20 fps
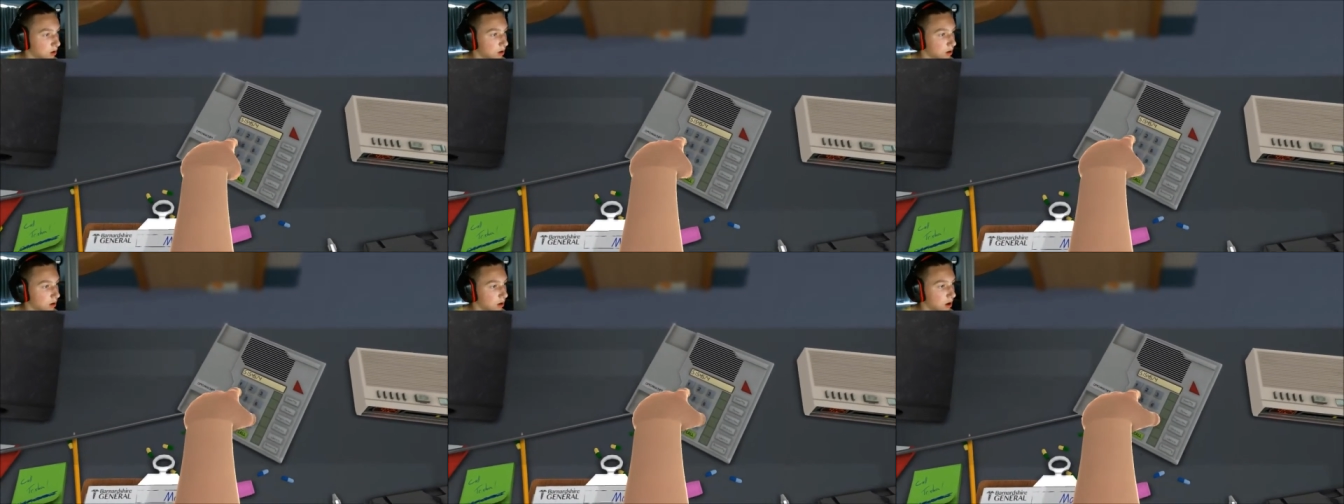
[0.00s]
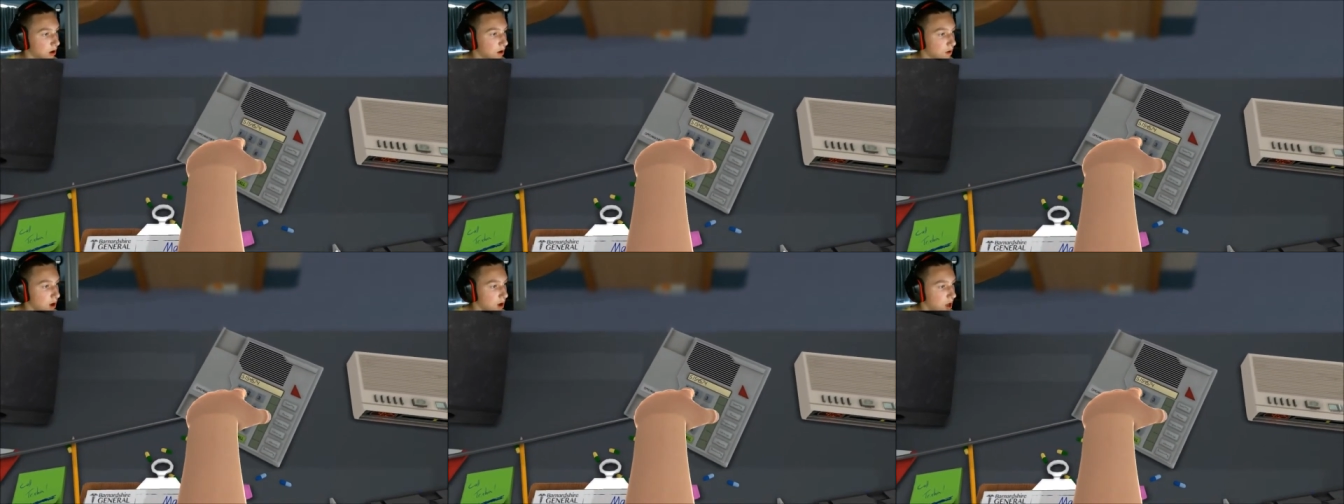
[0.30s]

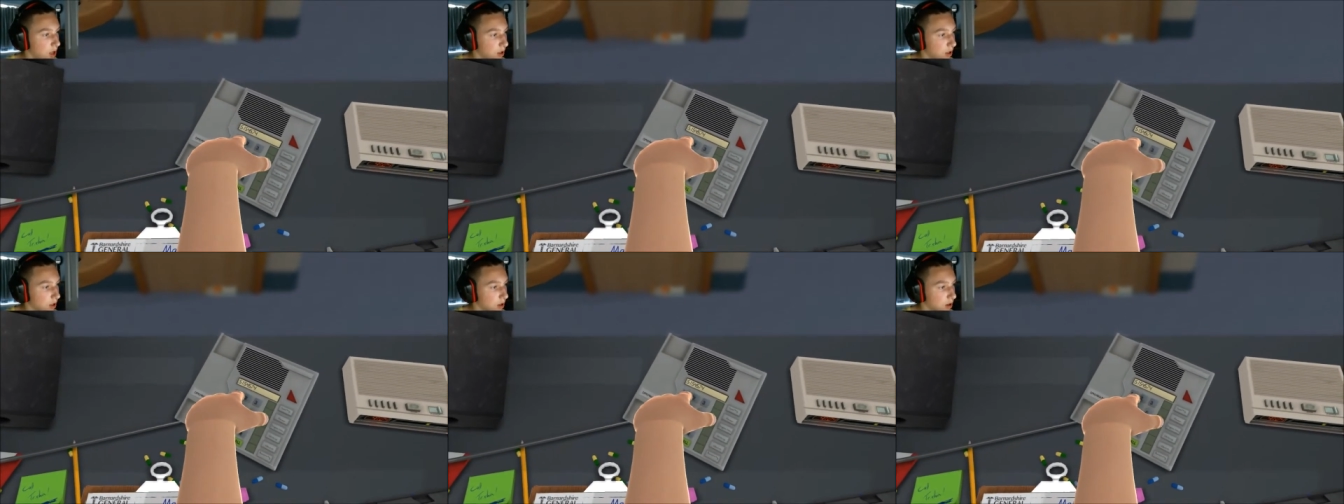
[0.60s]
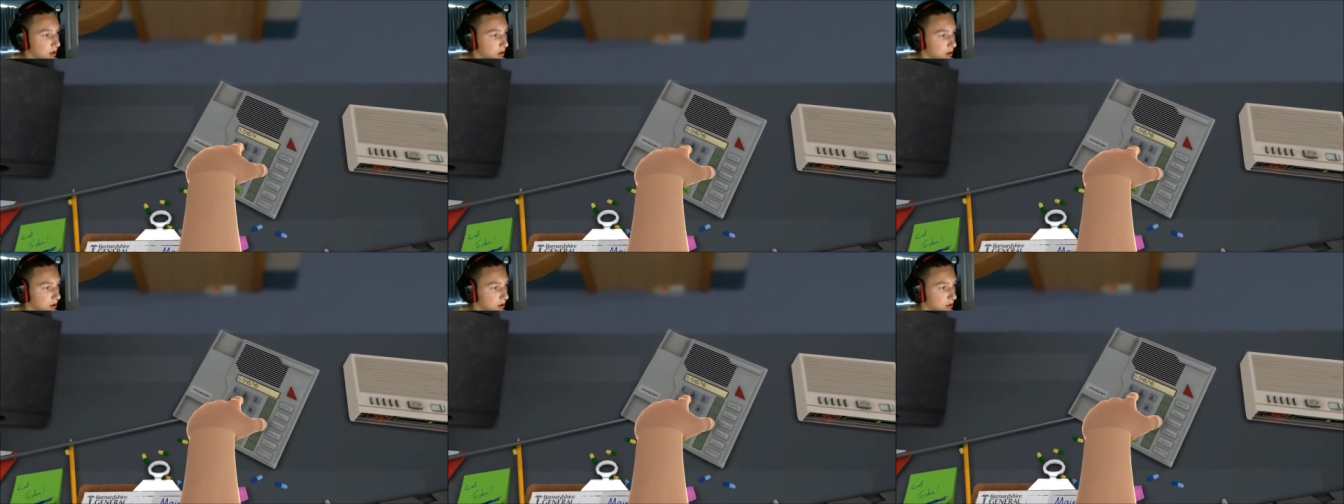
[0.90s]
Go on.
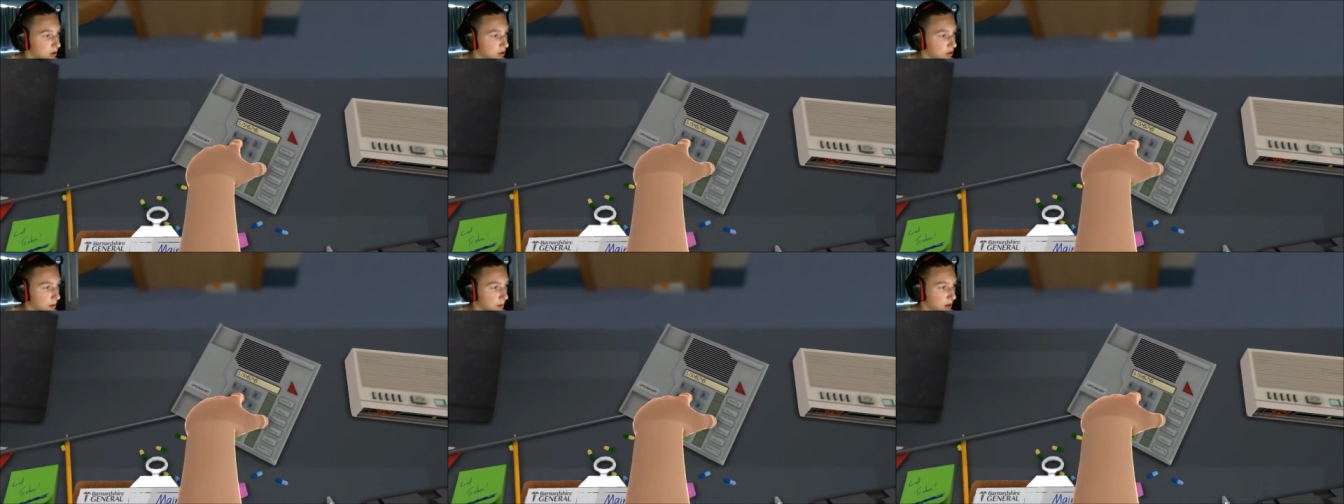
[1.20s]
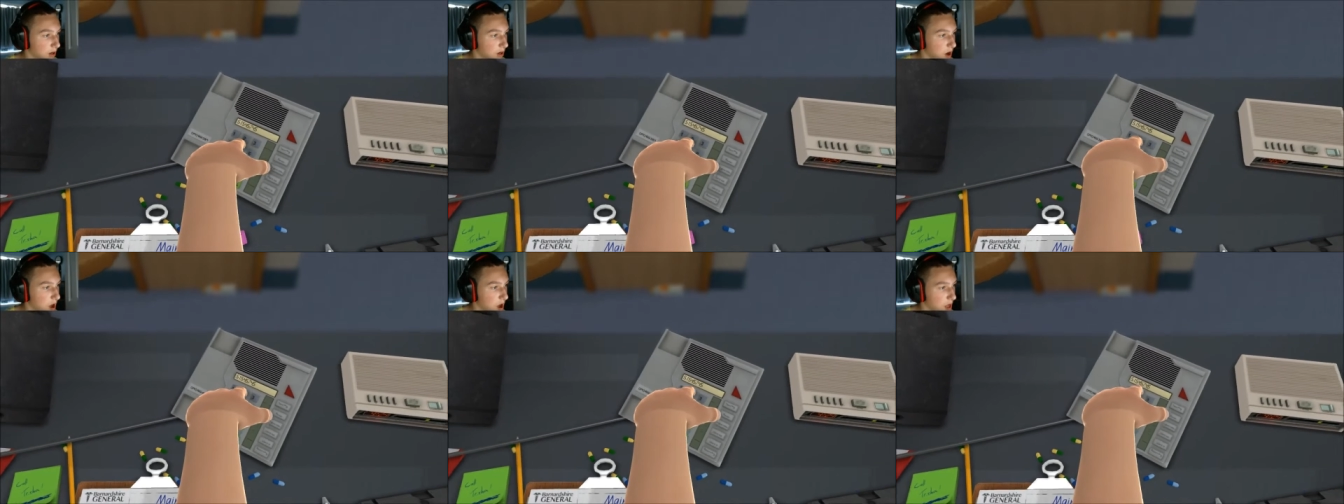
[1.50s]

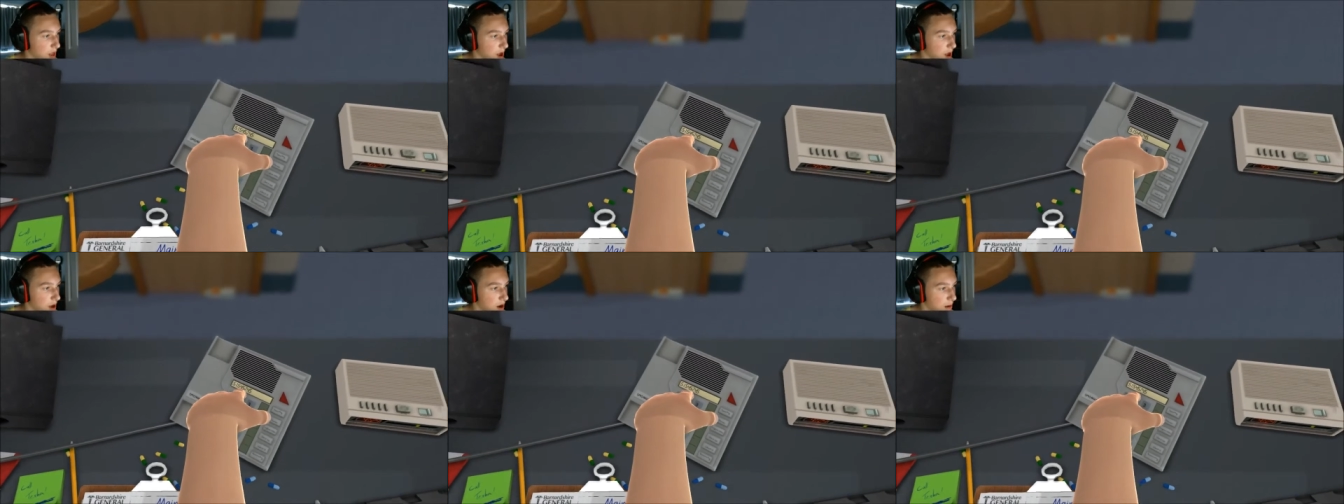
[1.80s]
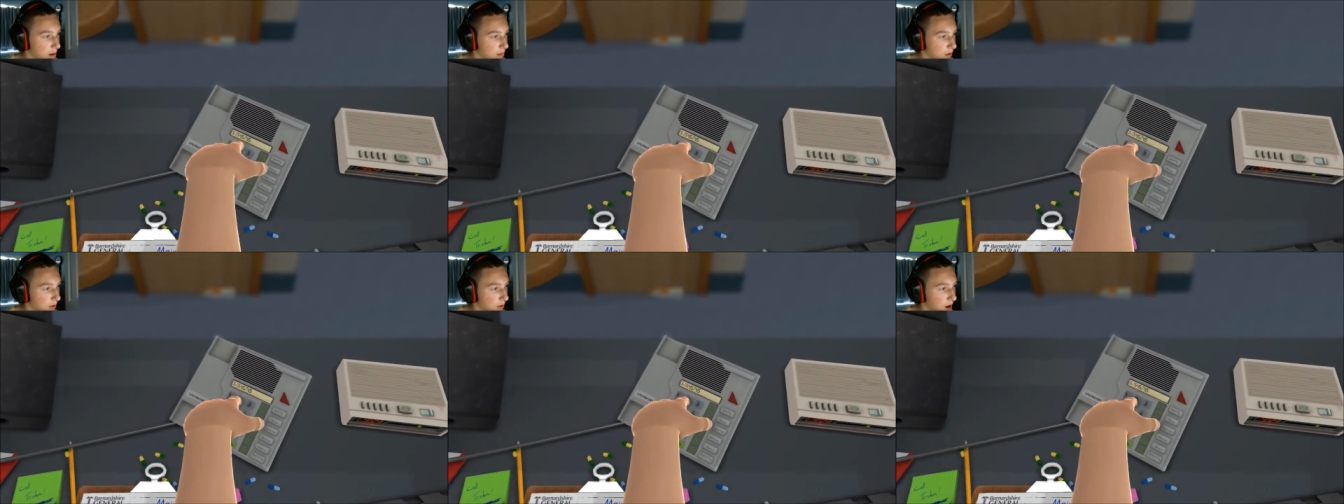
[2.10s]
Somebody call that
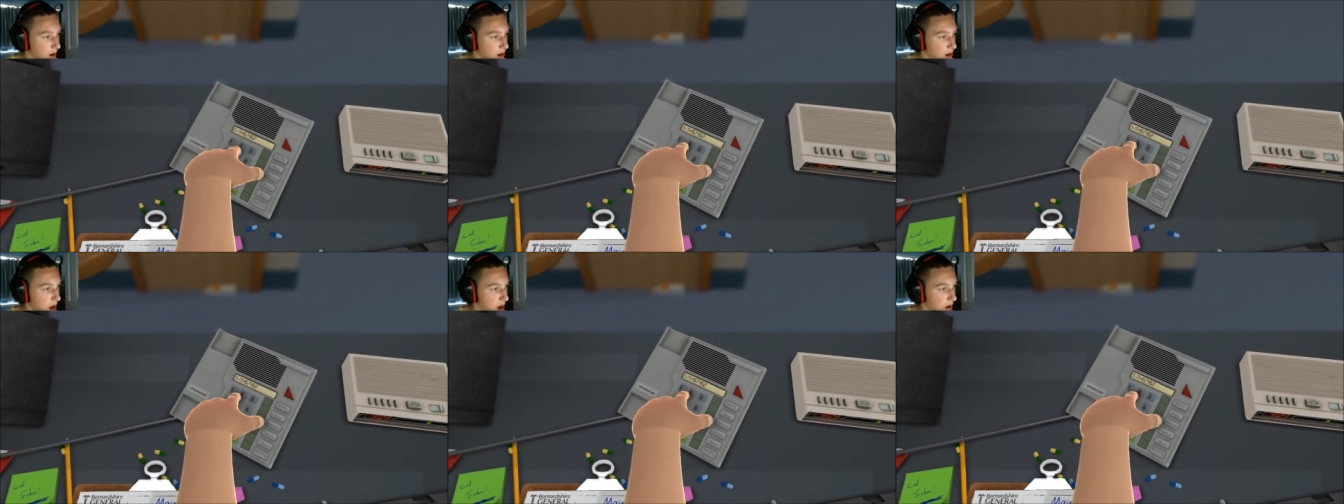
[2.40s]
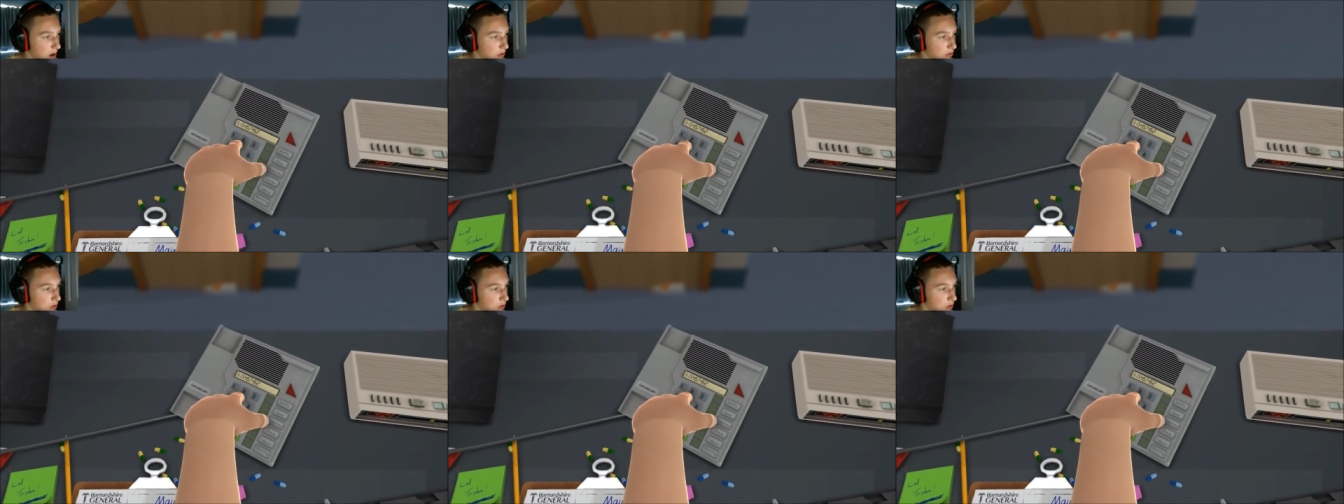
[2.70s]
number right now.